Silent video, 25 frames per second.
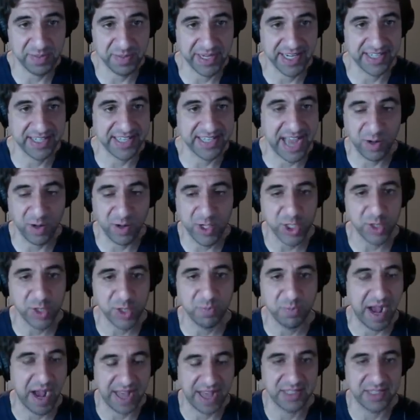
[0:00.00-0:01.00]
because how could you
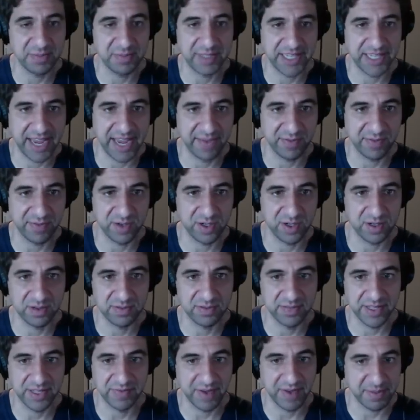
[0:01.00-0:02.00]
possibly ever
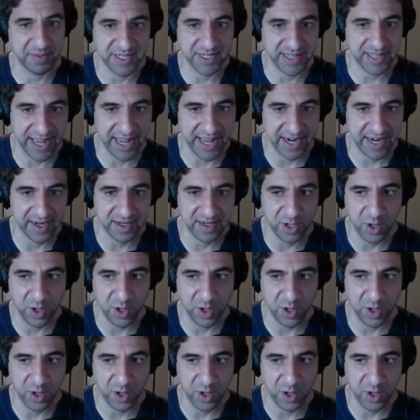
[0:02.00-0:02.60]
live up to that?